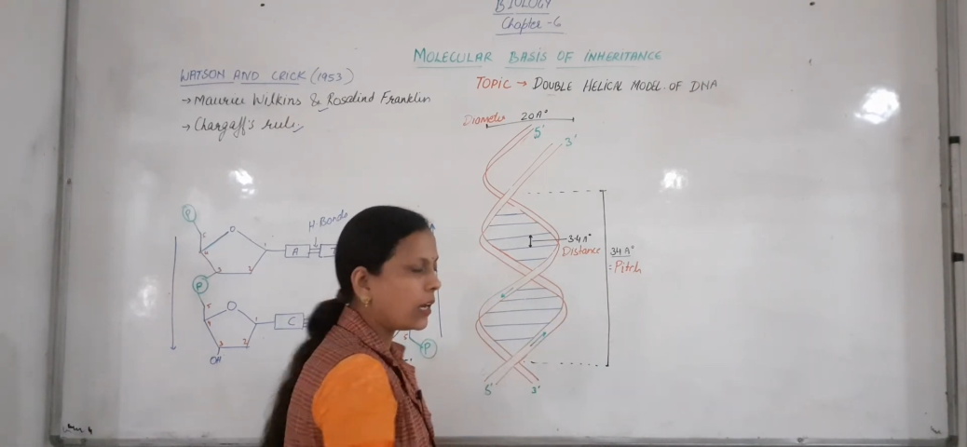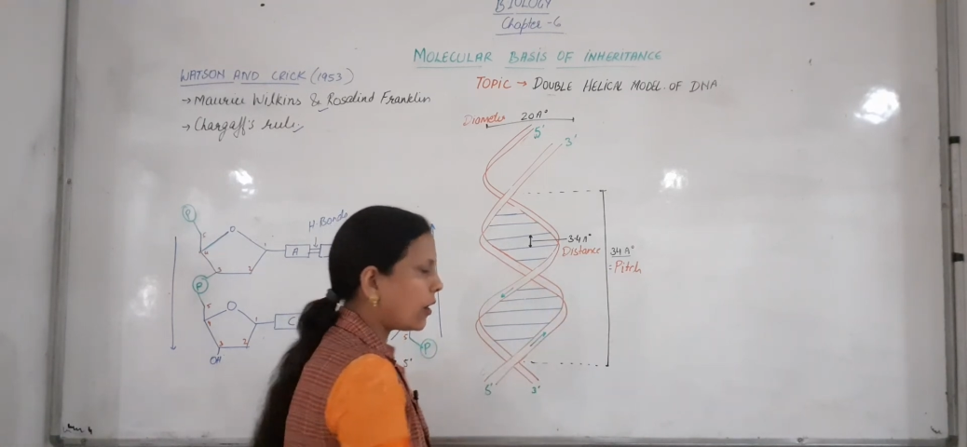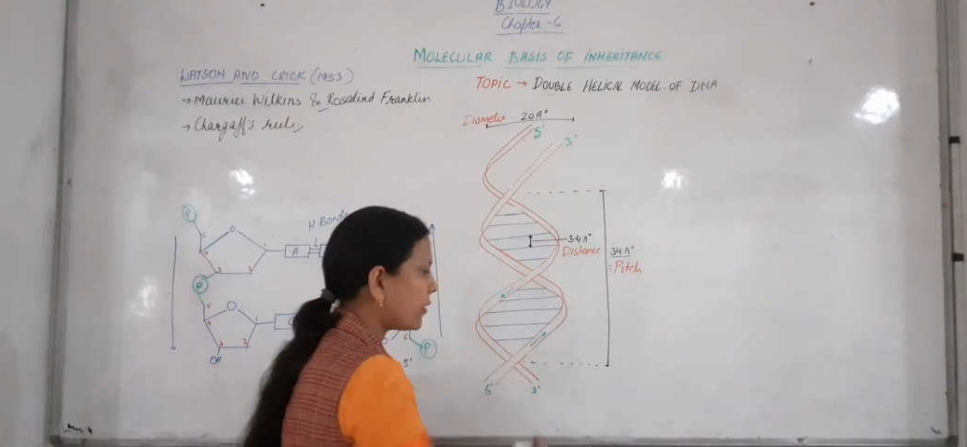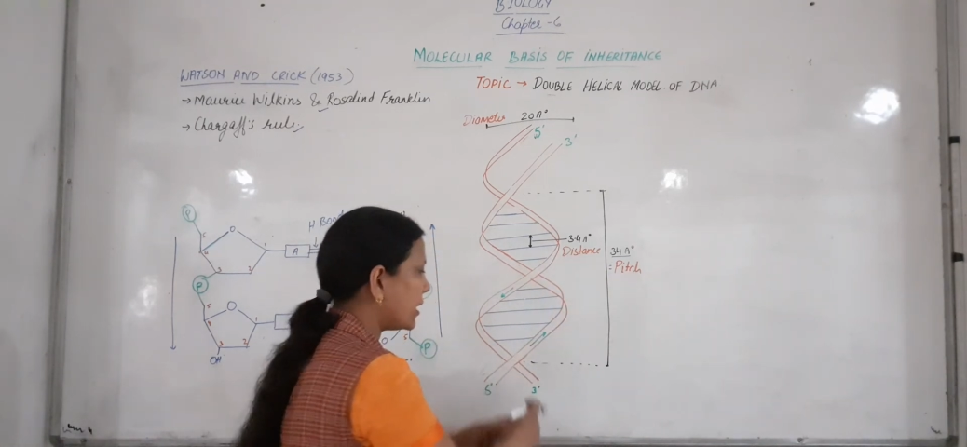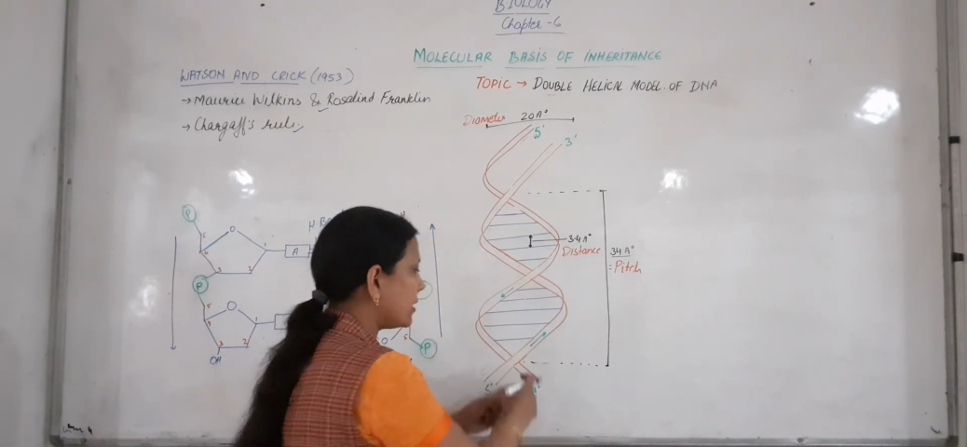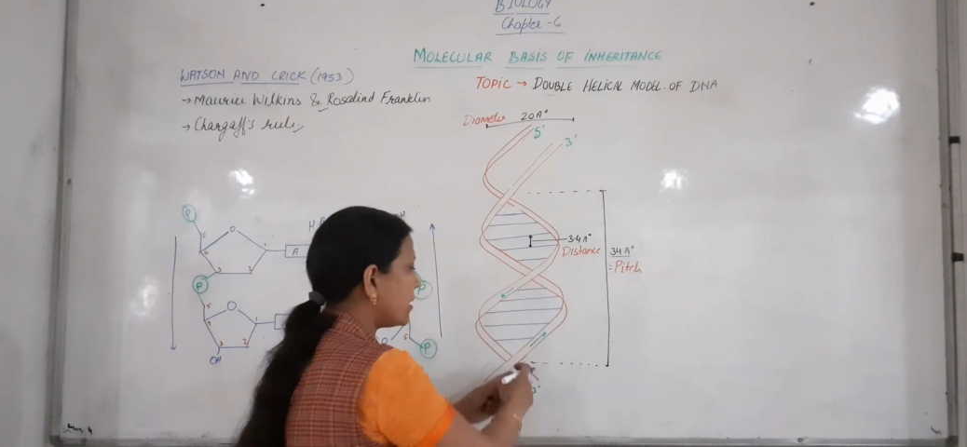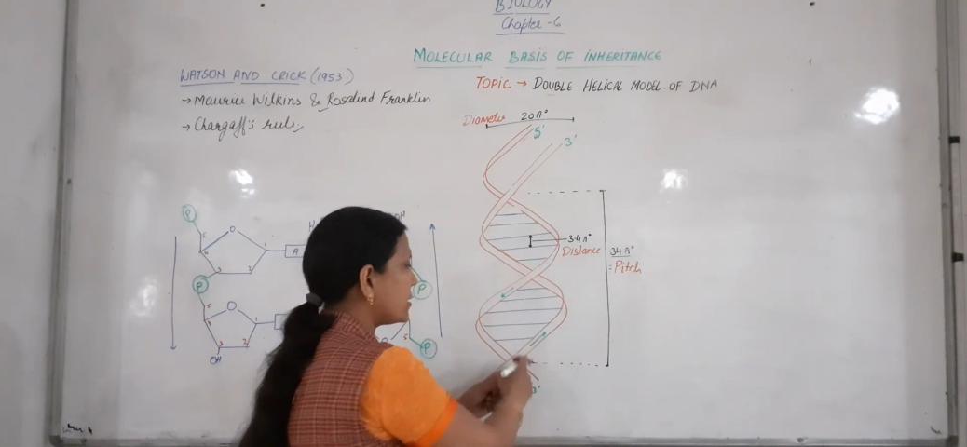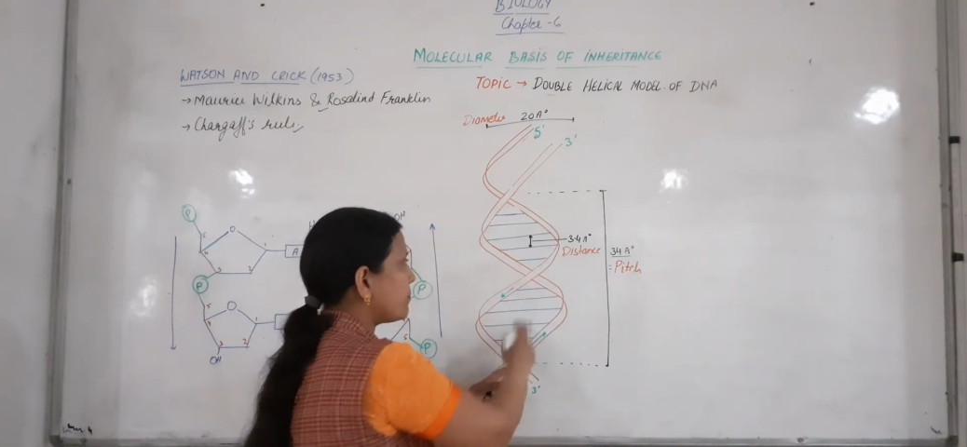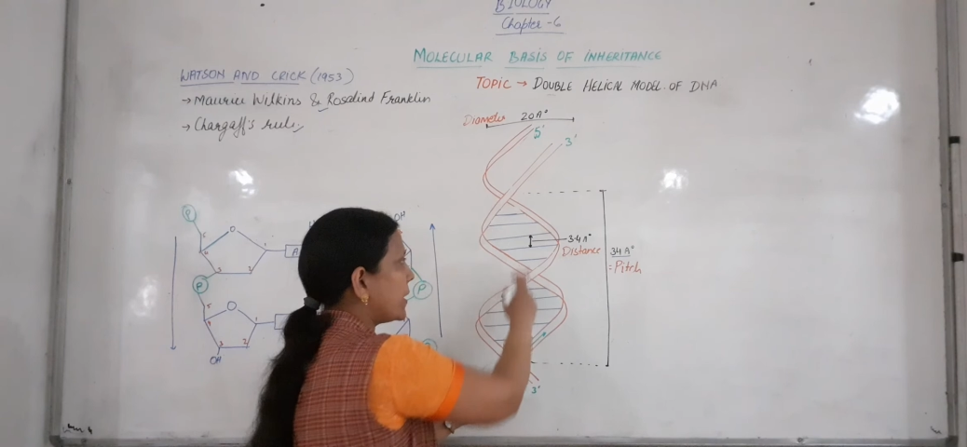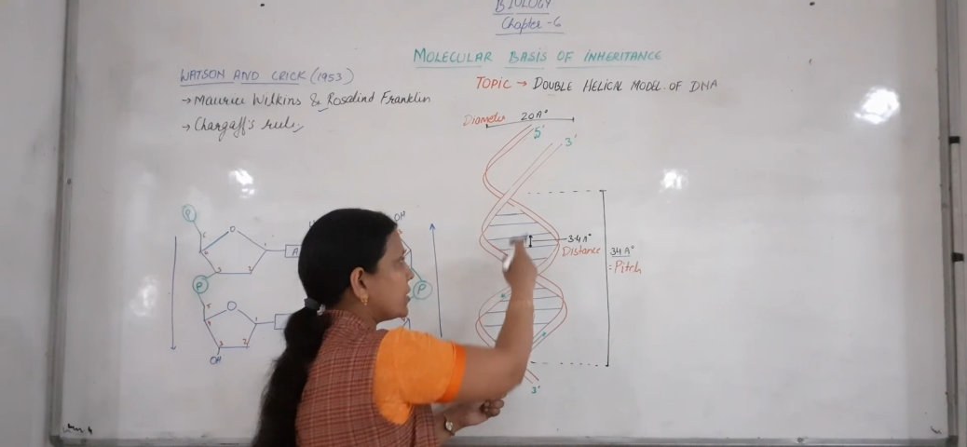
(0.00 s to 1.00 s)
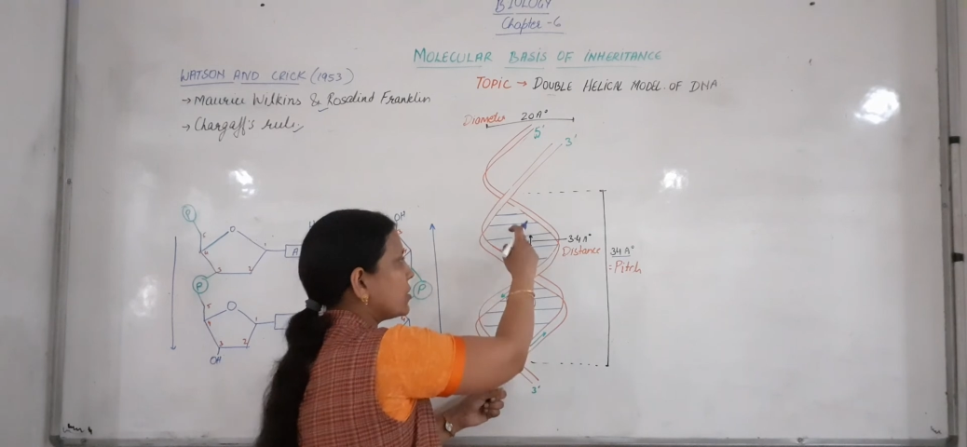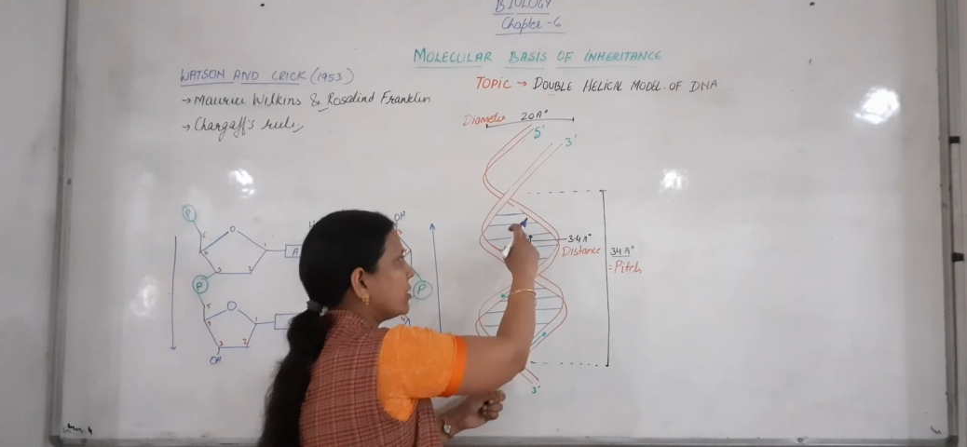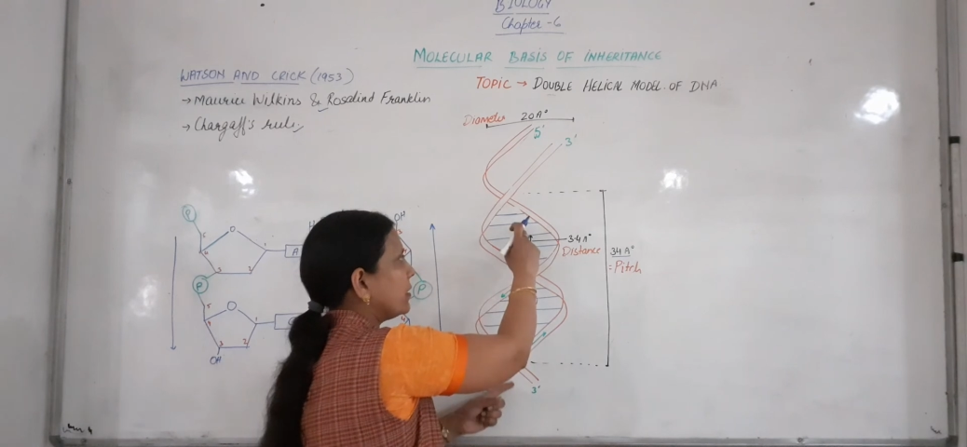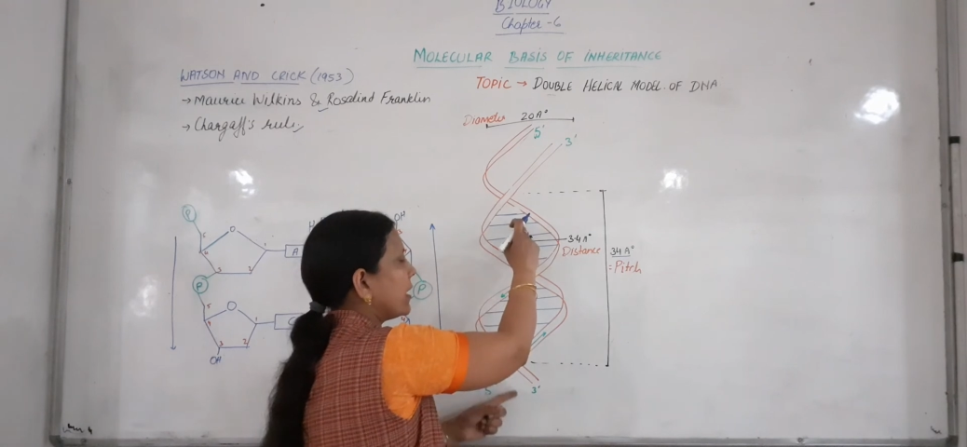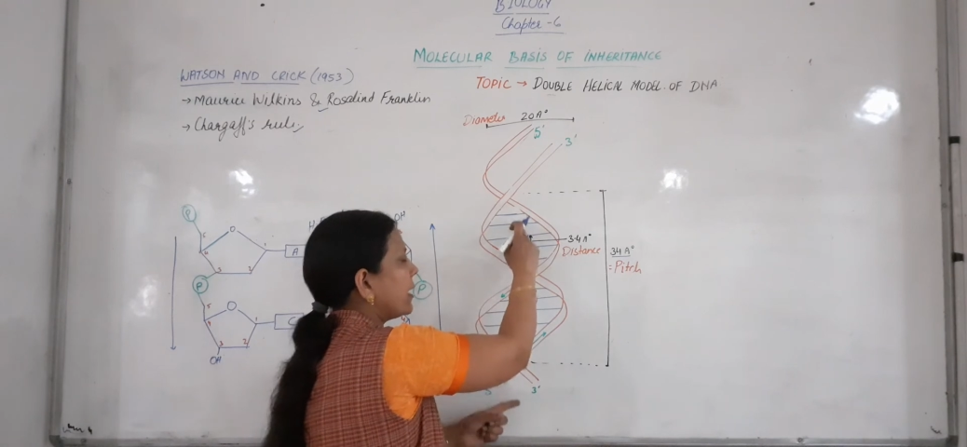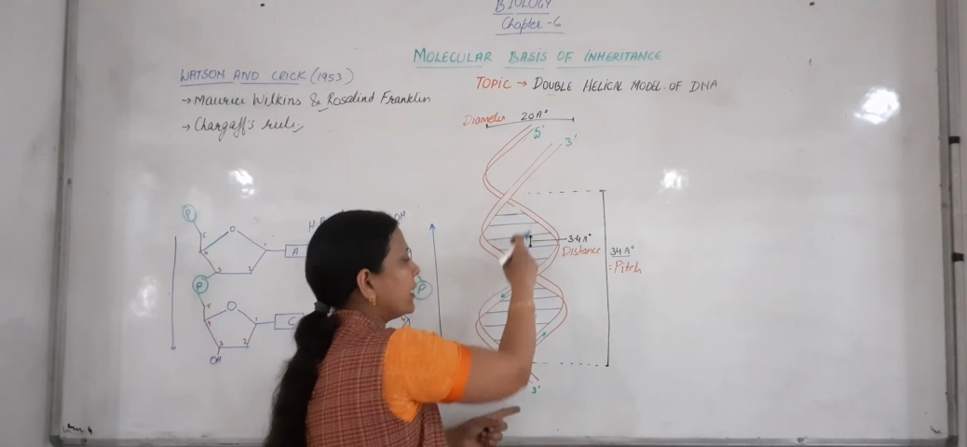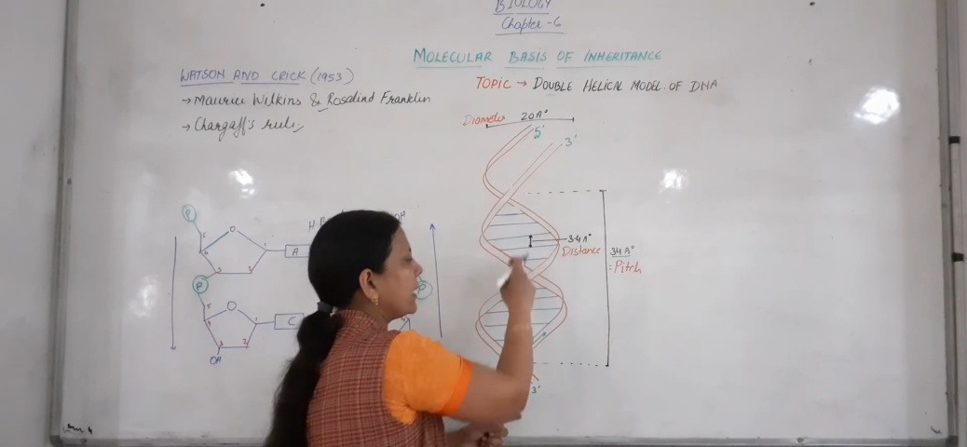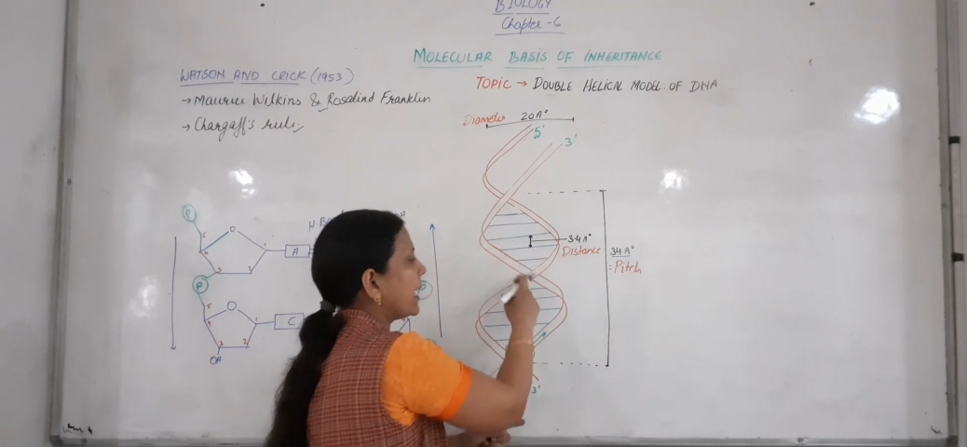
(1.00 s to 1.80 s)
Now in this pitch there are